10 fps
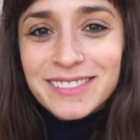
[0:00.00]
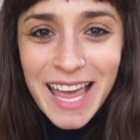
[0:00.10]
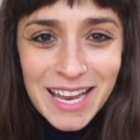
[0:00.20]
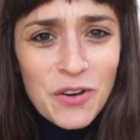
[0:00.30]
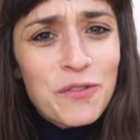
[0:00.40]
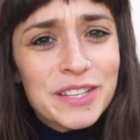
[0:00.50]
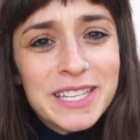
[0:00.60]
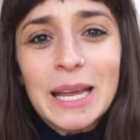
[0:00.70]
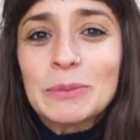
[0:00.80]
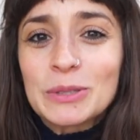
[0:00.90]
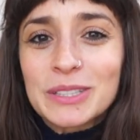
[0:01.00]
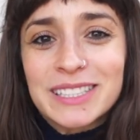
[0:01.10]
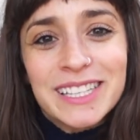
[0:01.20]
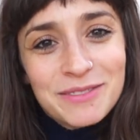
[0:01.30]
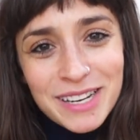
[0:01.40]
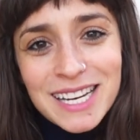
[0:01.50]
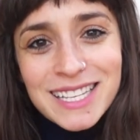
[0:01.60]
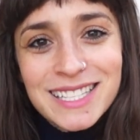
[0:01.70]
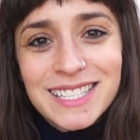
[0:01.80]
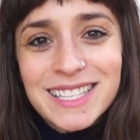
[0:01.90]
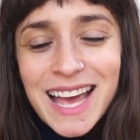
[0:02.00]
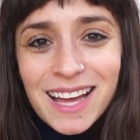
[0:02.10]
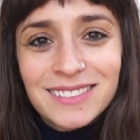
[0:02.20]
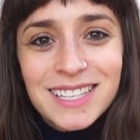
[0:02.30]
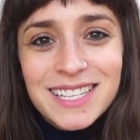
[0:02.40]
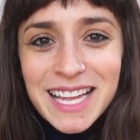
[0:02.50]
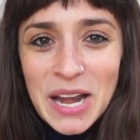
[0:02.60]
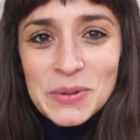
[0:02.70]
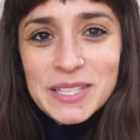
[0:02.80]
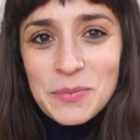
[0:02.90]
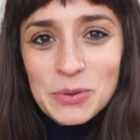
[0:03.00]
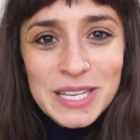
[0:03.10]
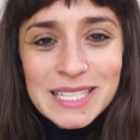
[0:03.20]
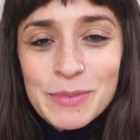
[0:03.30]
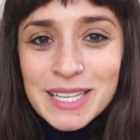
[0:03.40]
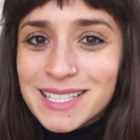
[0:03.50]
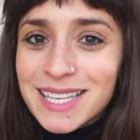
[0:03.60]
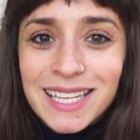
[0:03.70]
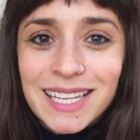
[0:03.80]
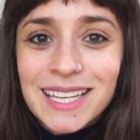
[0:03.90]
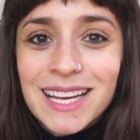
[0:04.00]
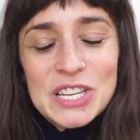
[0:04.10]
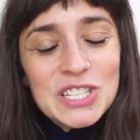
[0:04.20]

get off the table because he realizes that standing on the table is a bit silly. We